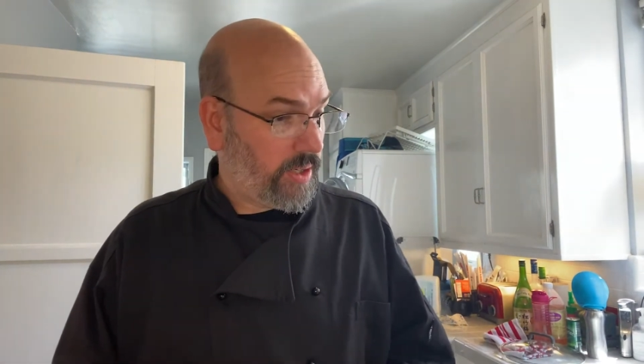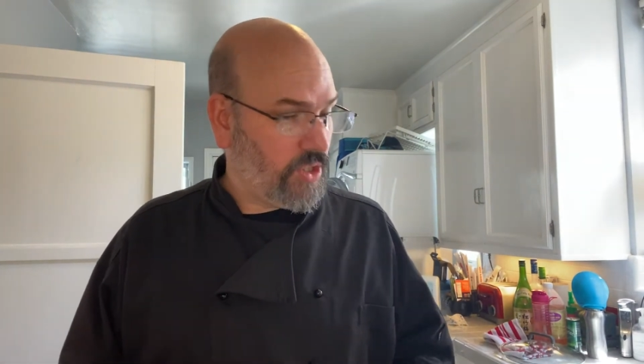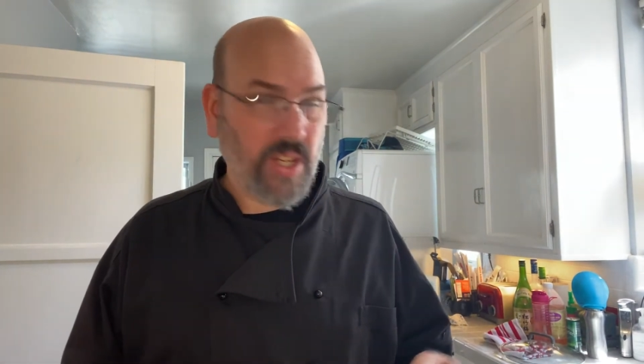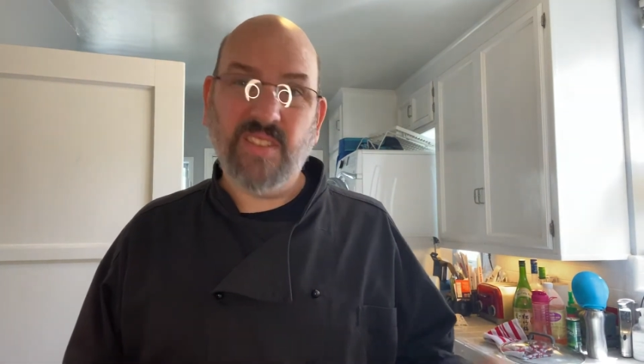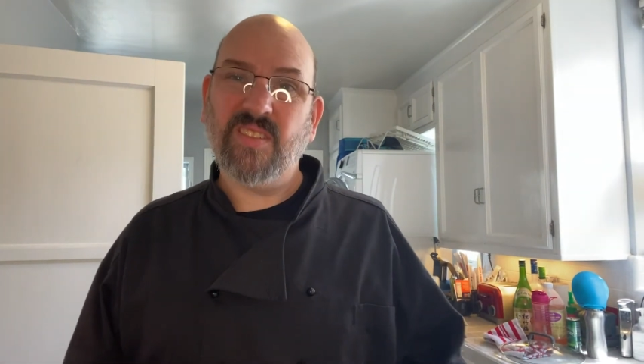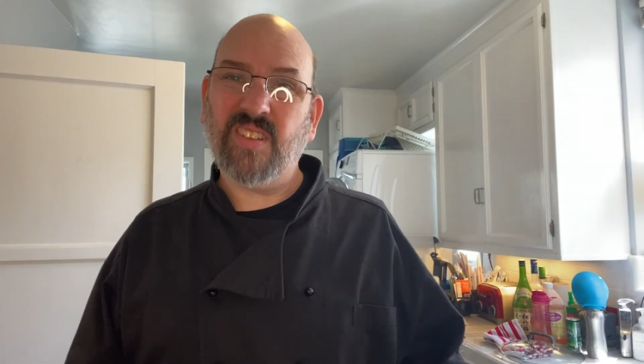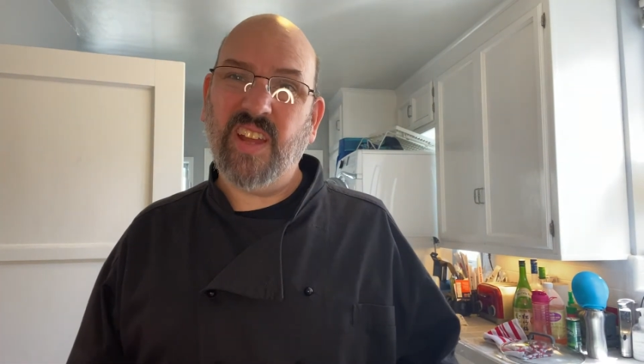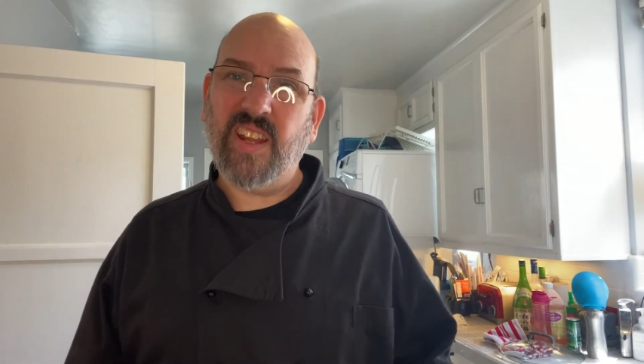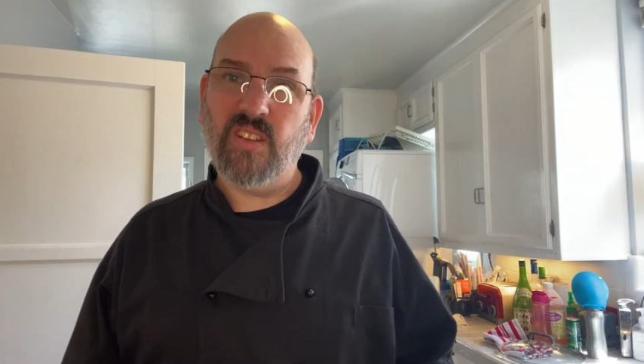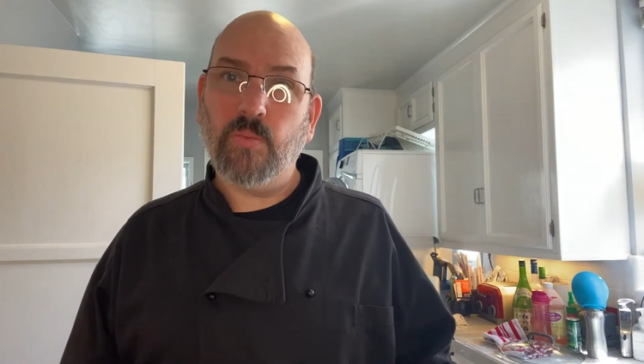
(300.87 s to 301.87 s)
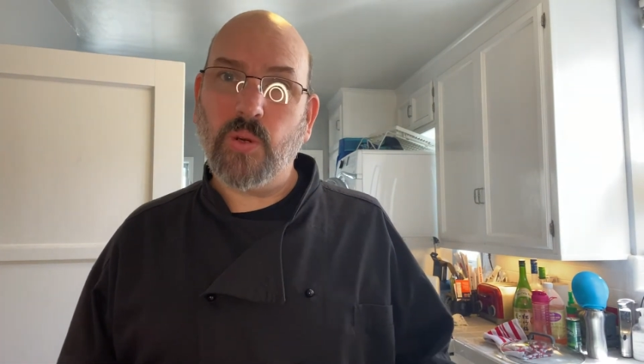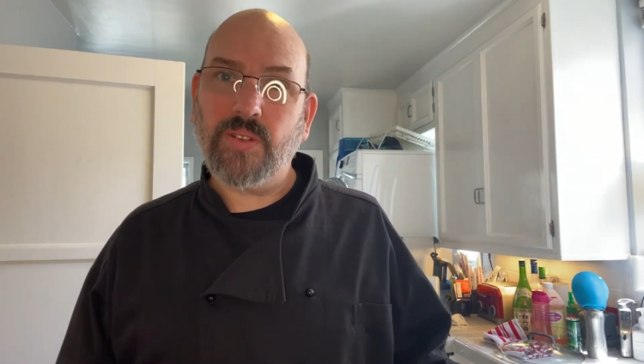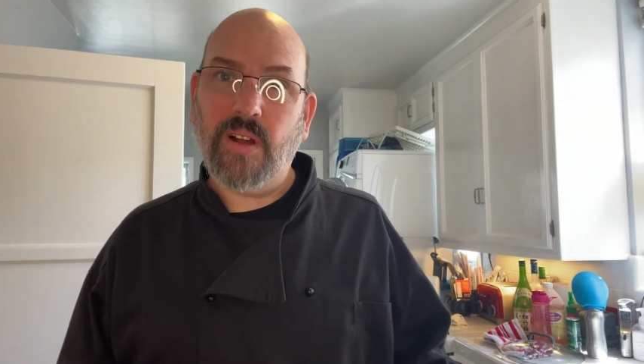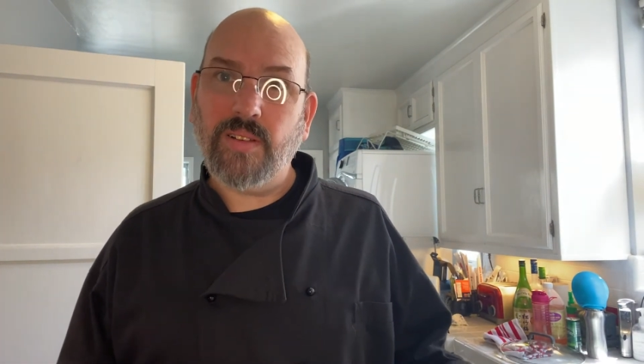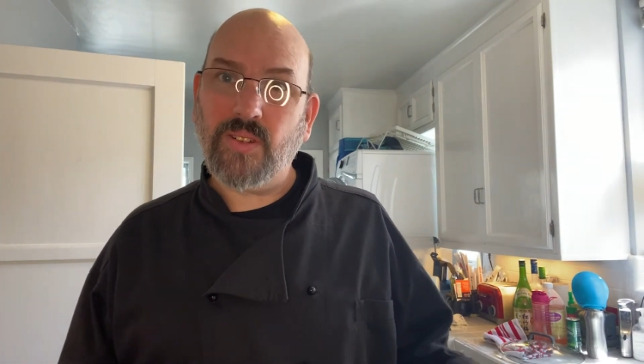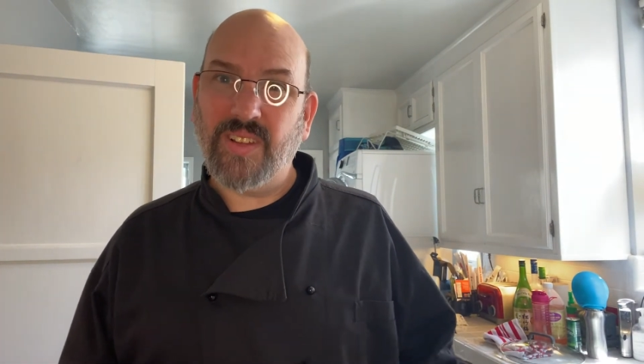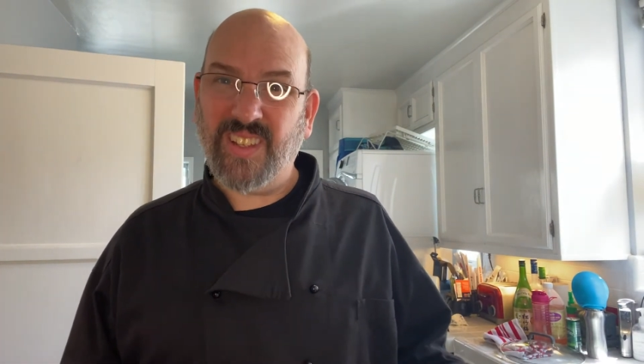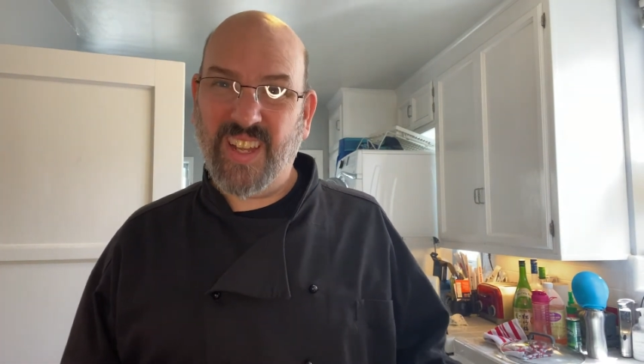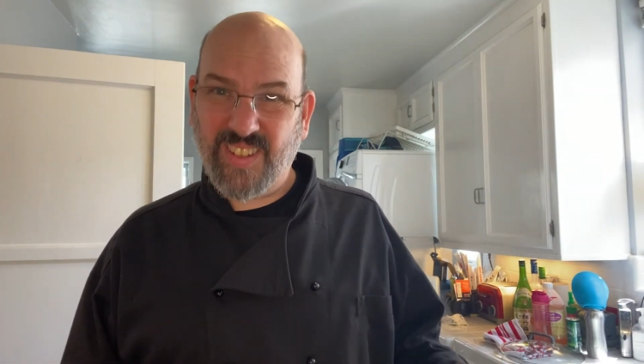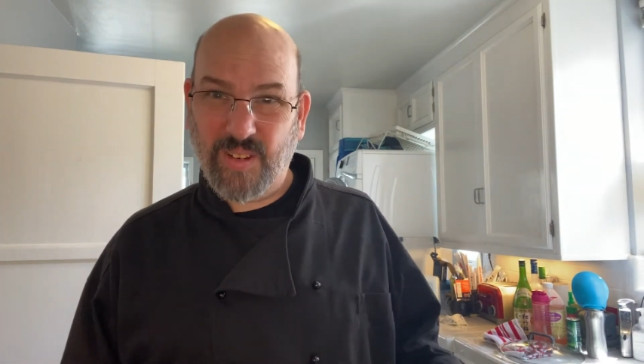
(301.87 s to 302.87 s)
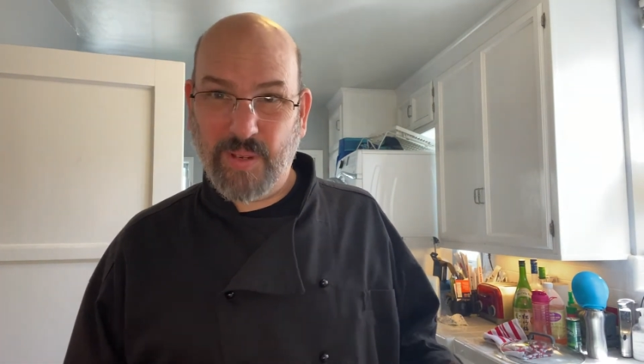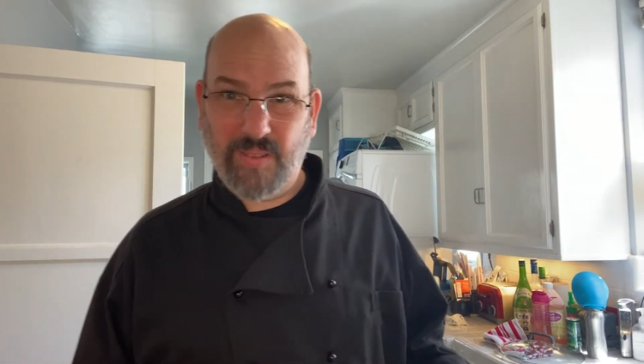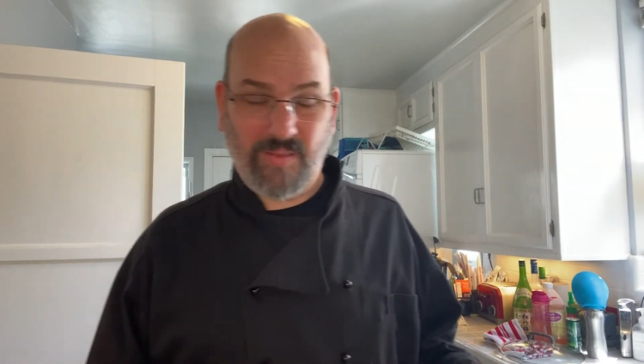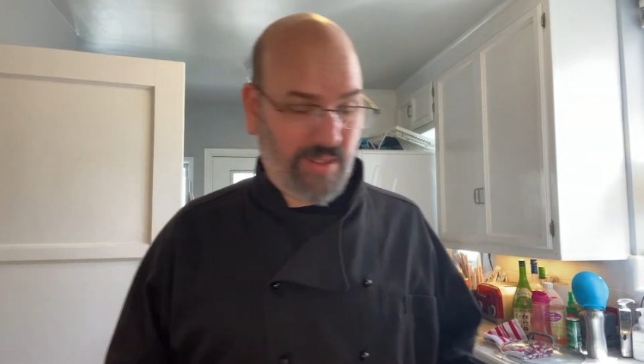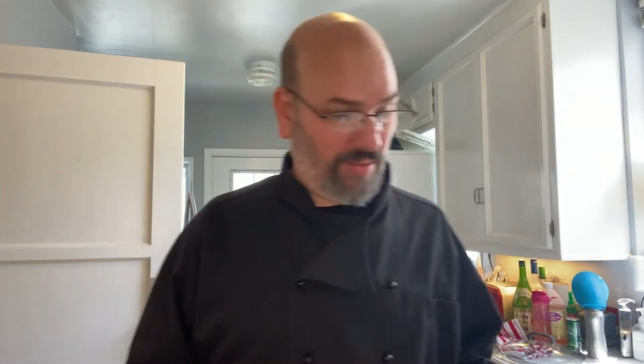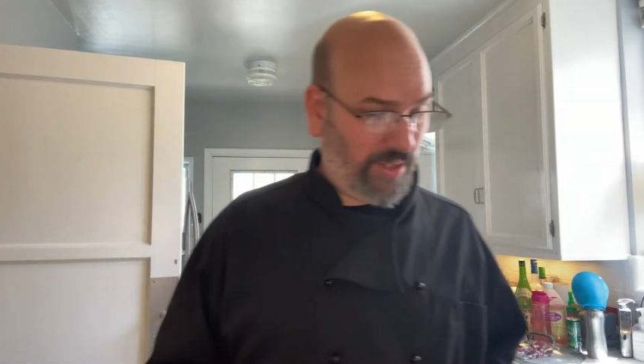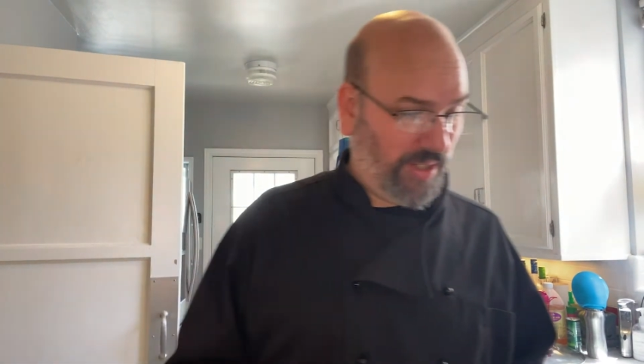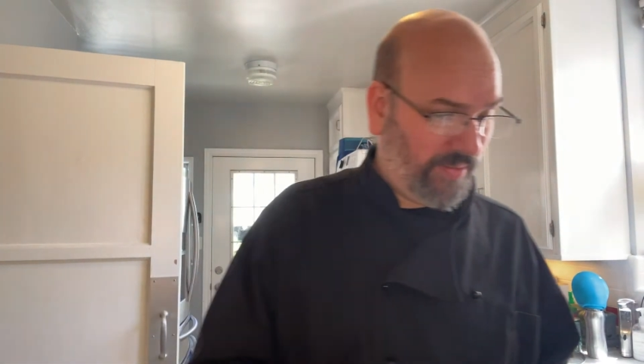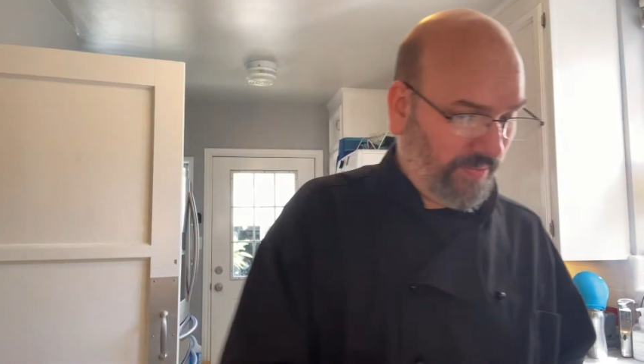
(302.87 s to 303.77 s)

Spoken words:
The cheese is gonna add a little more salt, so I think that's gonna be good.